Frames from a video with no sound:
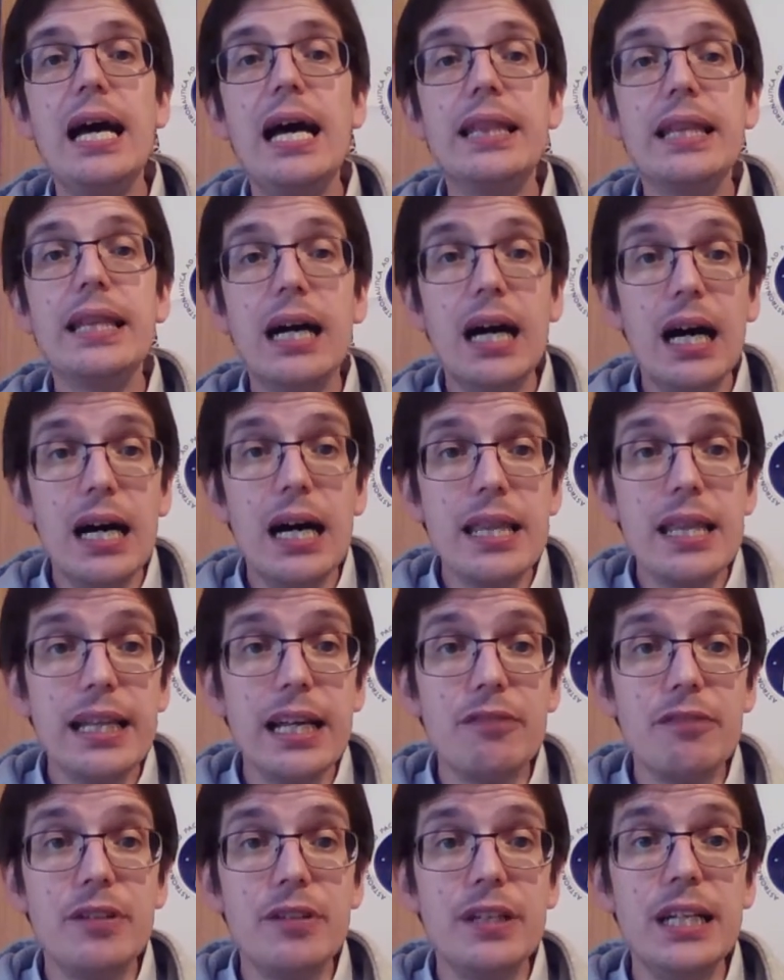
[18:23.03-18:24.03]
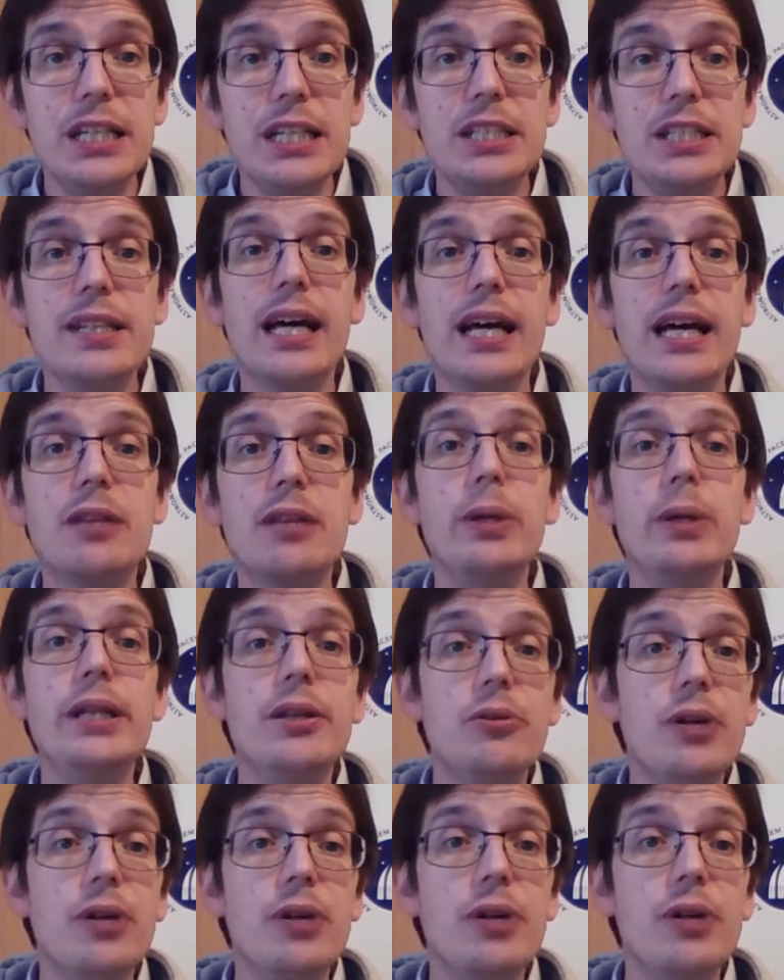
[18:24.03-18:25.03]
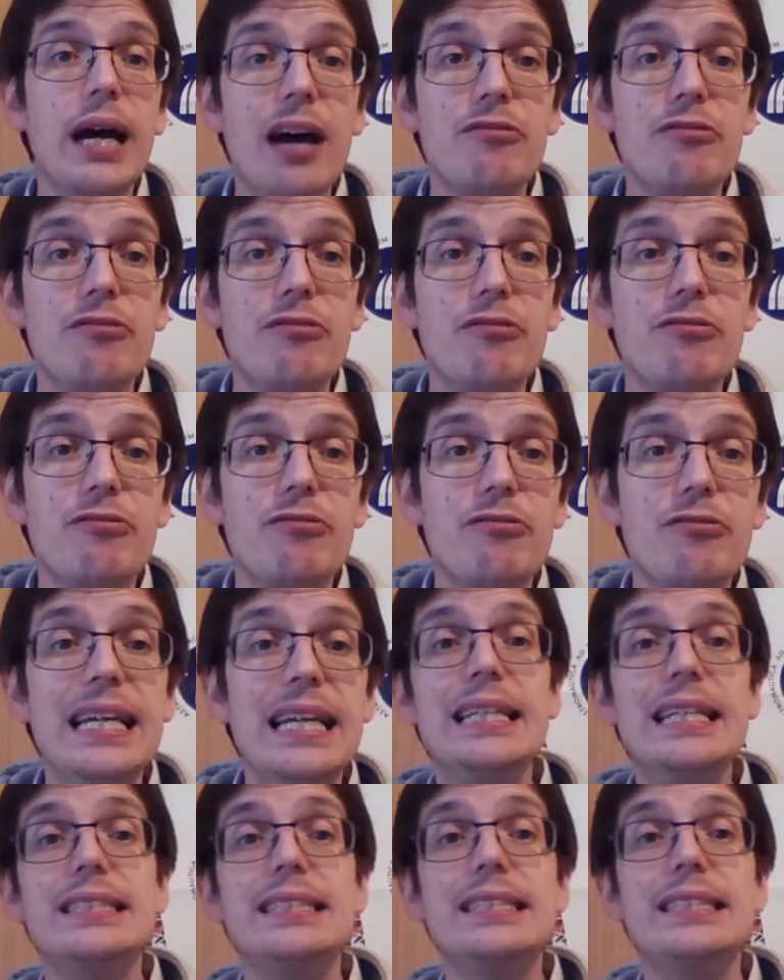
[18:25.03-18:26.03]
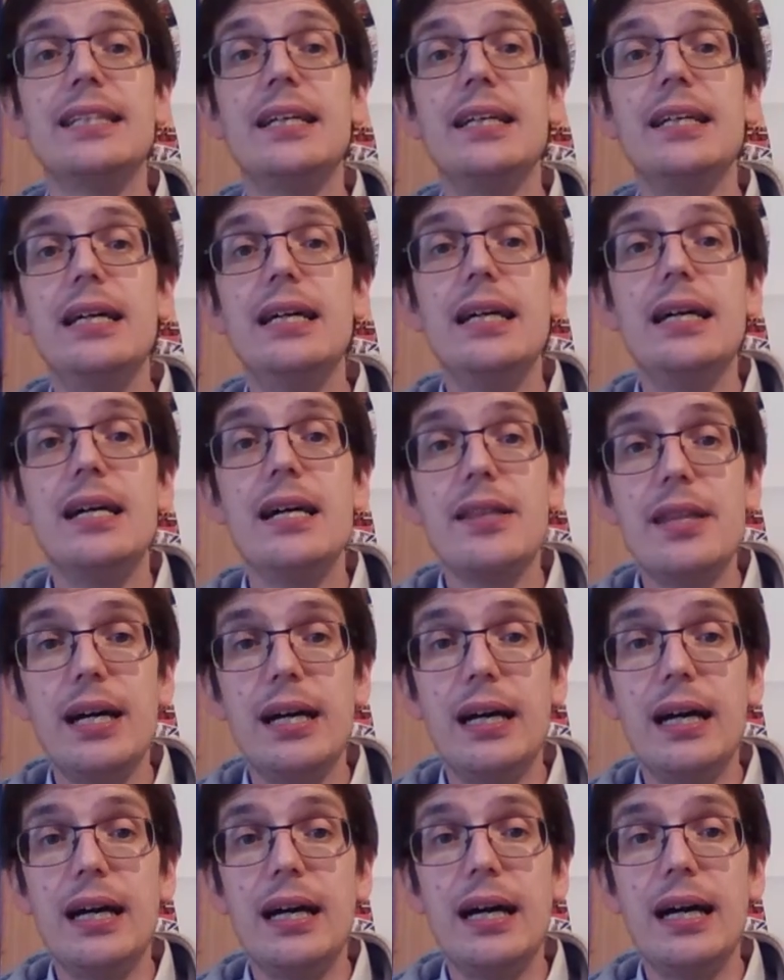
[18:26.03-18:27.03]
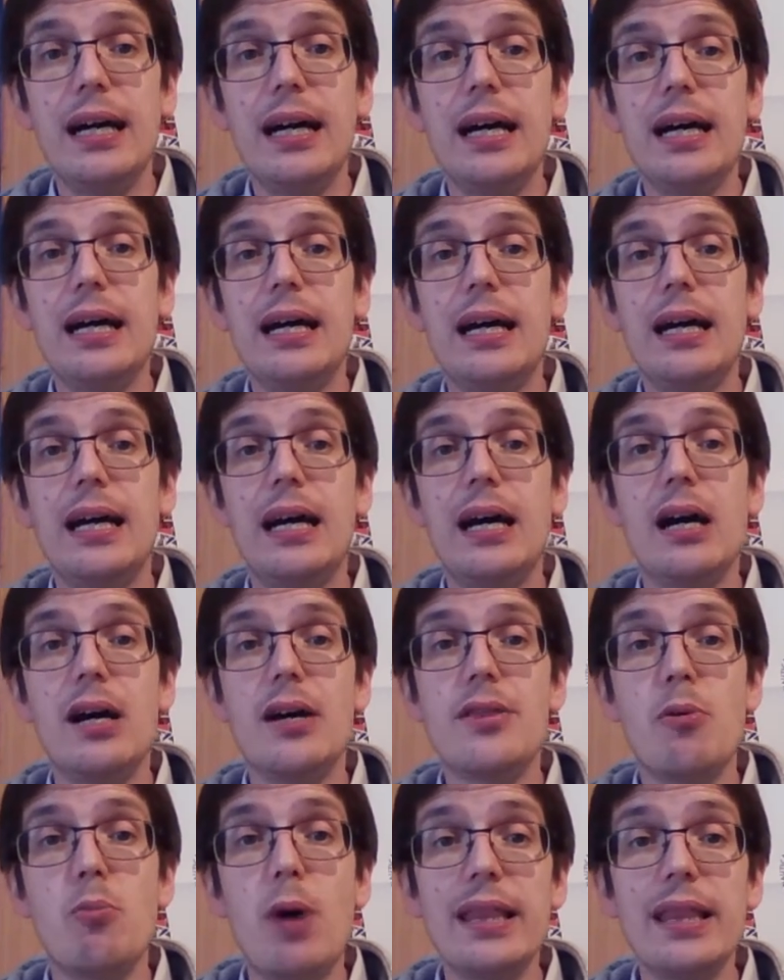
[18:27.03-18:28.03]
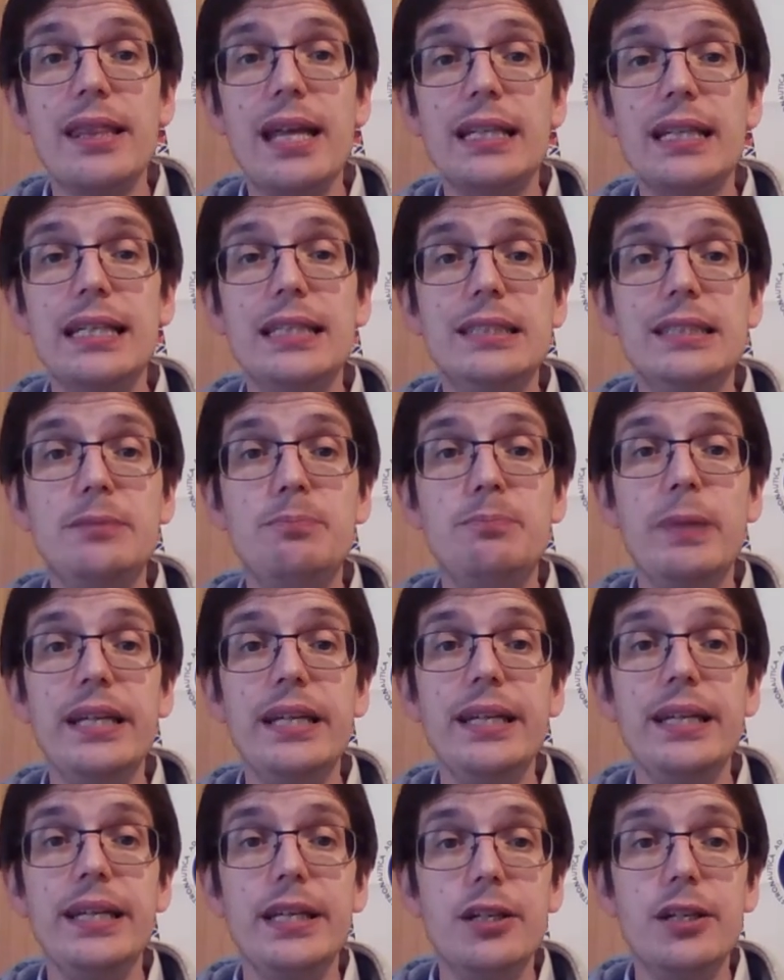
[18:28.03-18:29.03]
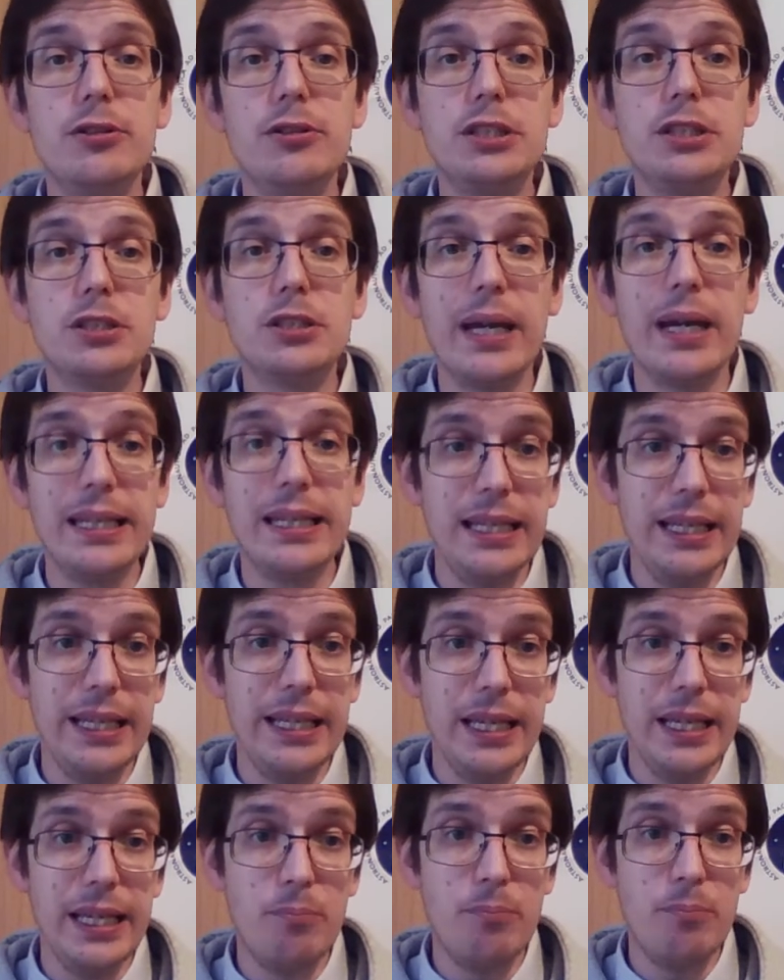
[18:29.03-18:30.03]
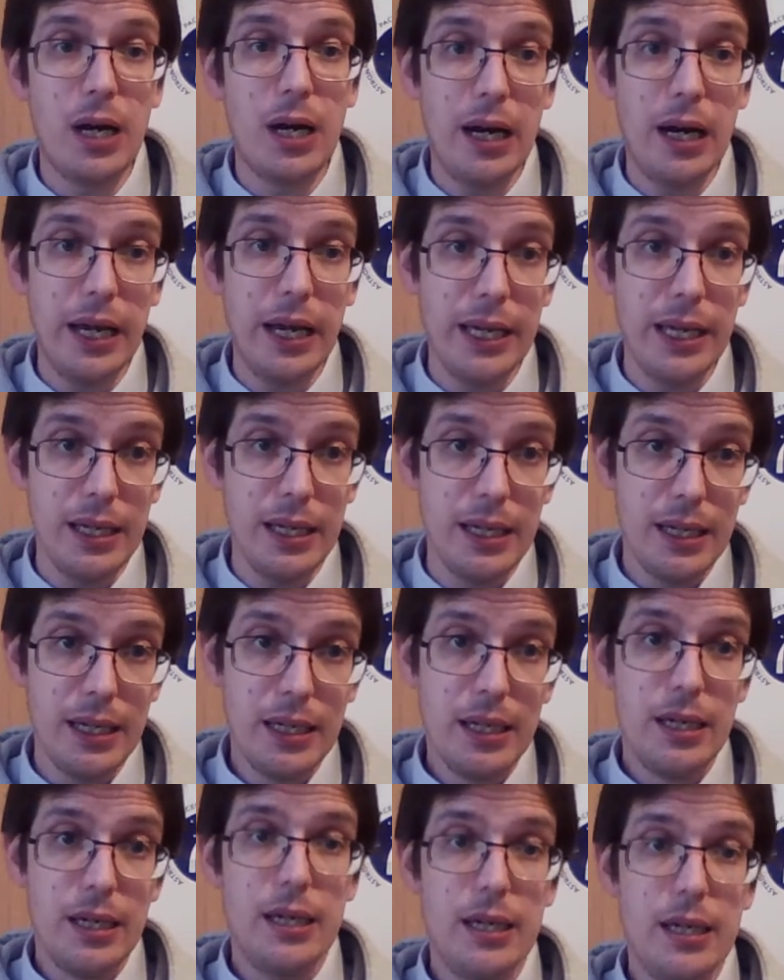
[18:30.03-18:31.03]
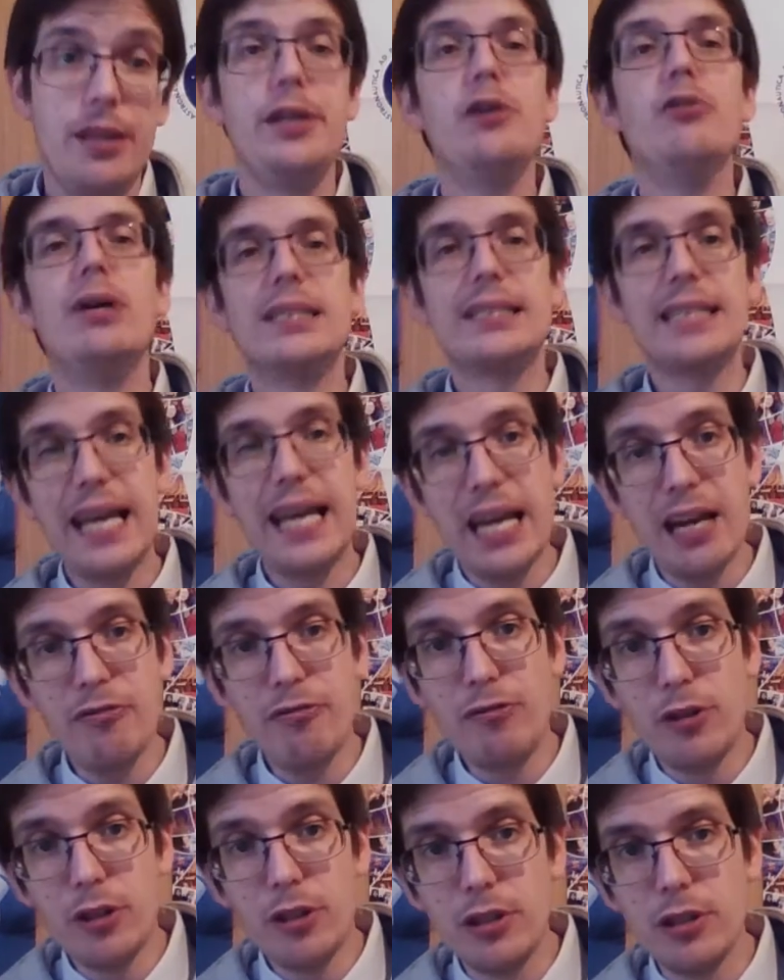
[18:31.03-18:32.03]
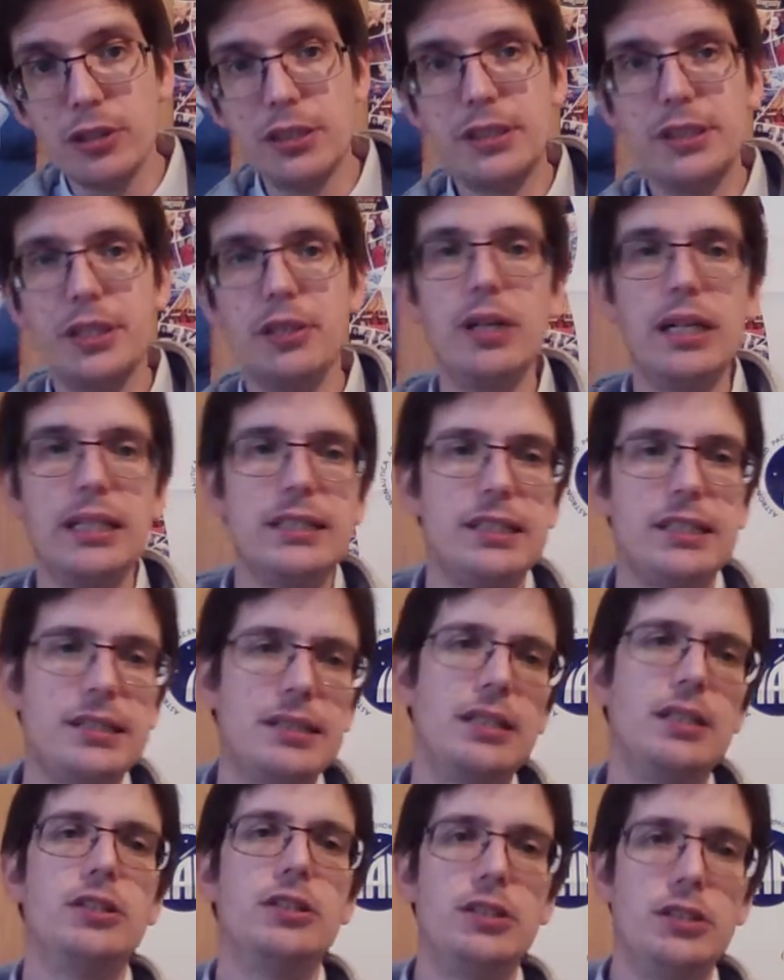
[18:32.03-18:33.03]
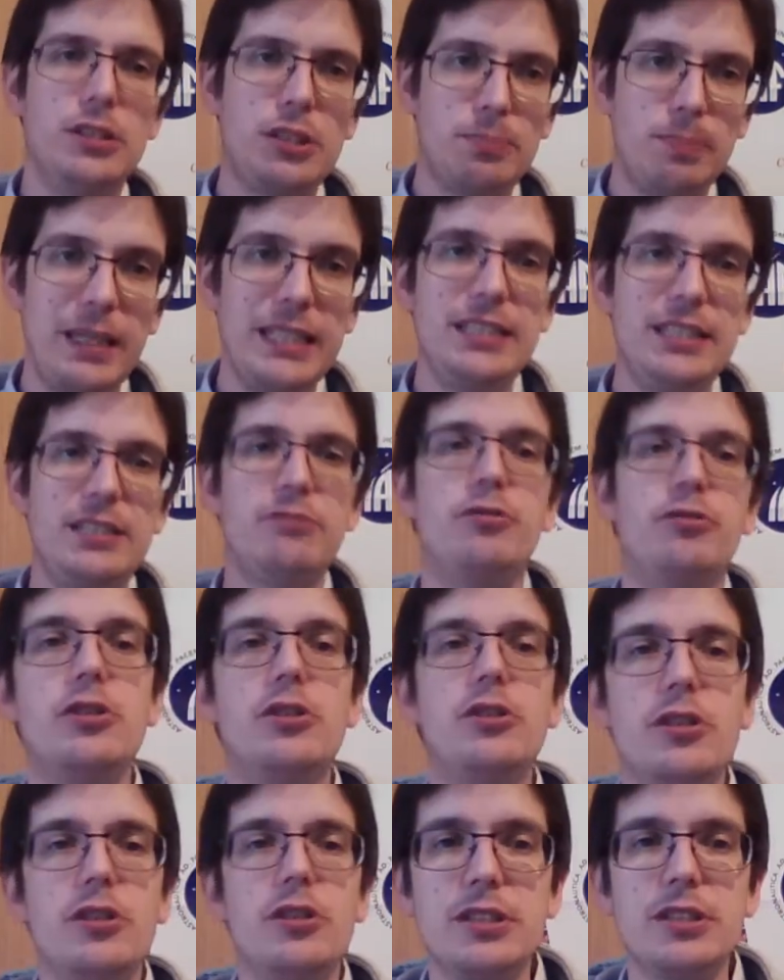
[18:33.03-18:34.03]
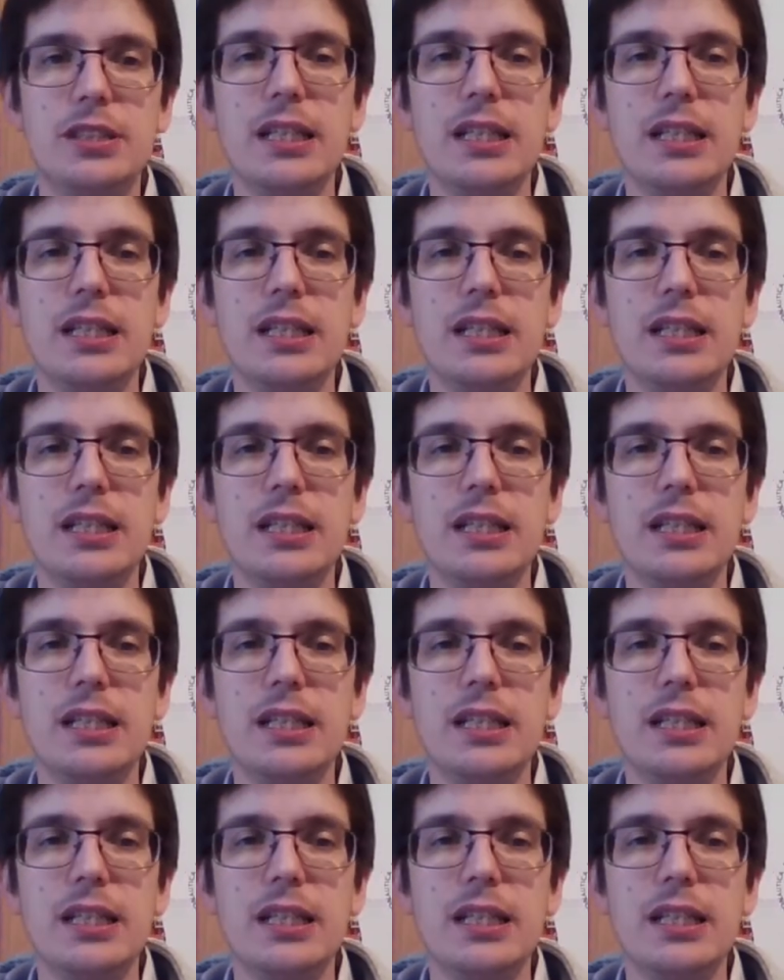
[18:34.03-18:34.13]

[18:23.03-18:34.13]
Another definition that we do have is the one that is being used mainly by the US Air Force, US Space Force,